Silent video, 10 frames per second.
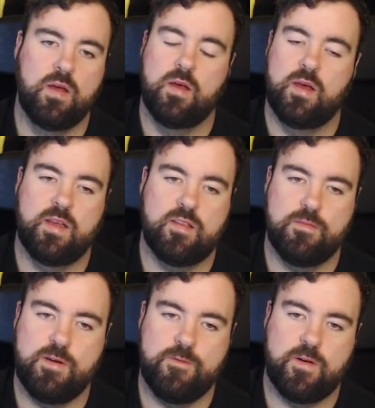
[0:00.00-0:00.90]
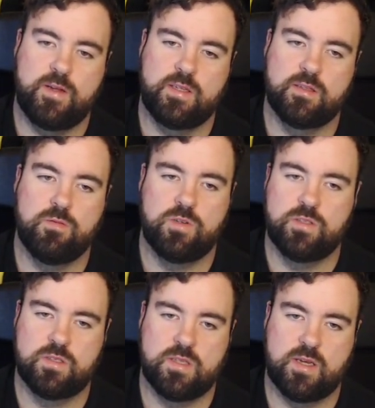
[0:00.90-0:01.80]
It's about finding the
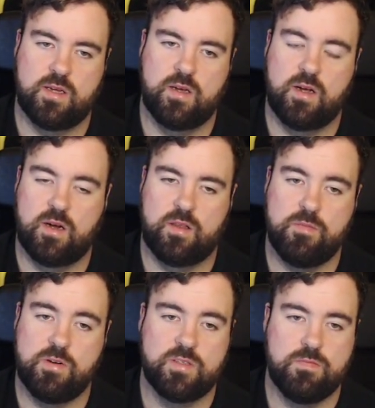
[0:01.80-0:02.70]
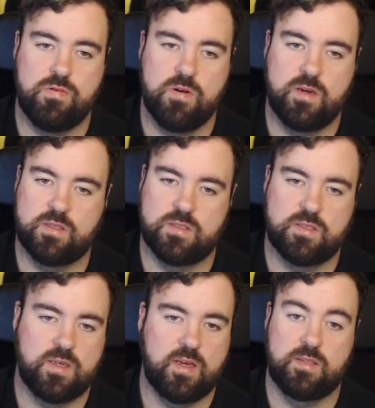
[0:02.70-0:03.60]
ones that are the most important,
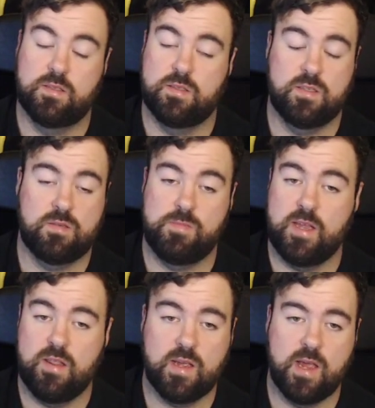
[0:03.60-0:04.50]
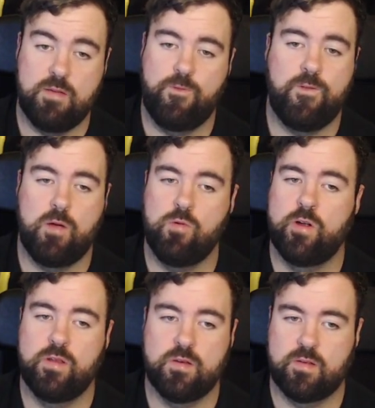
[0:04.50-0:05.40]
and it's made the game far more
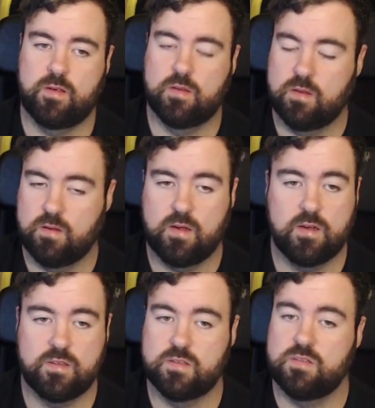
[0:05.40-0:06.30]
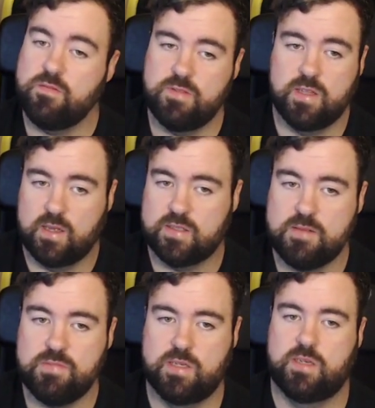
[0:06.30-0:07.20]
interesting because there's not really a
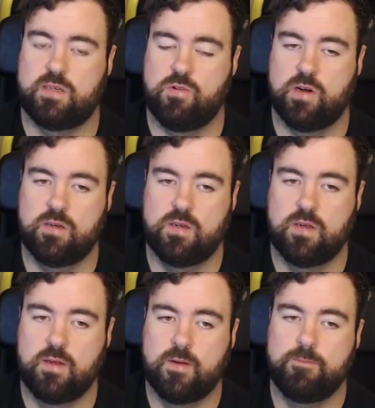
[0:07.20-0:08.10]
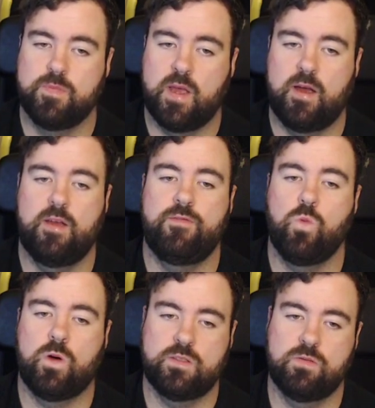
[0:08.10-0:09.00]
template anymore. If you
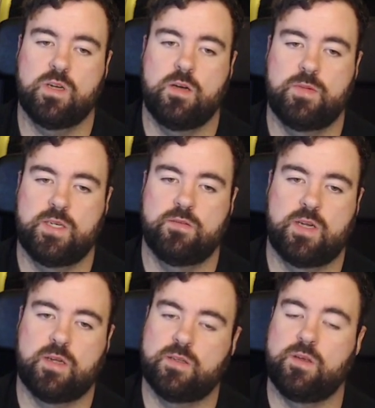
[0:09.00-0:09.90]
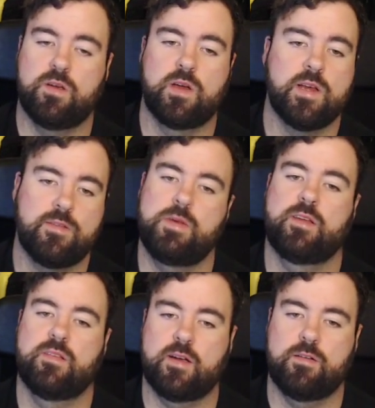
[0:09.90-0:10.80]
want to accommodate Ronaldo, you're going to have to make
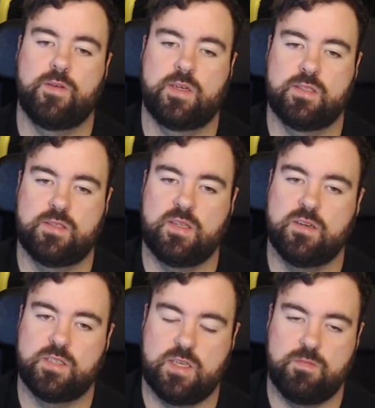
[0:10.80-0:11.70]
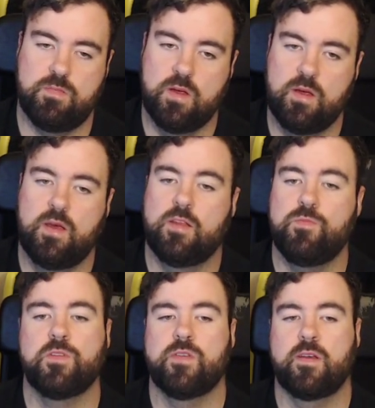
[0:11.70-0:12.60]
sacrifices in your team. It's
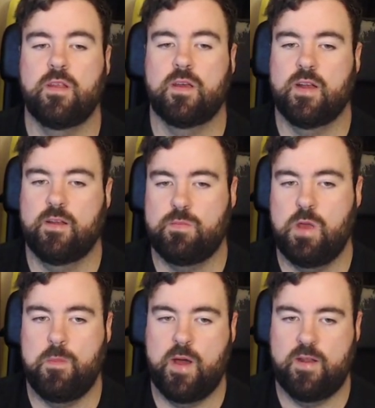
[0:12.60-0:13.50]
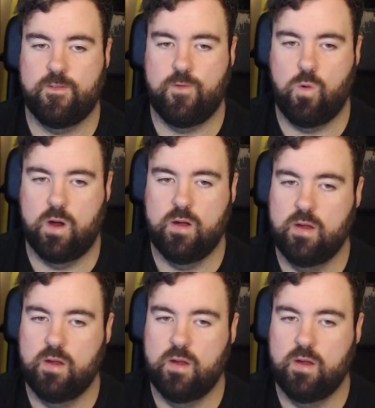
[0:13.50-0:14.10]
most likely going to have to be a -4.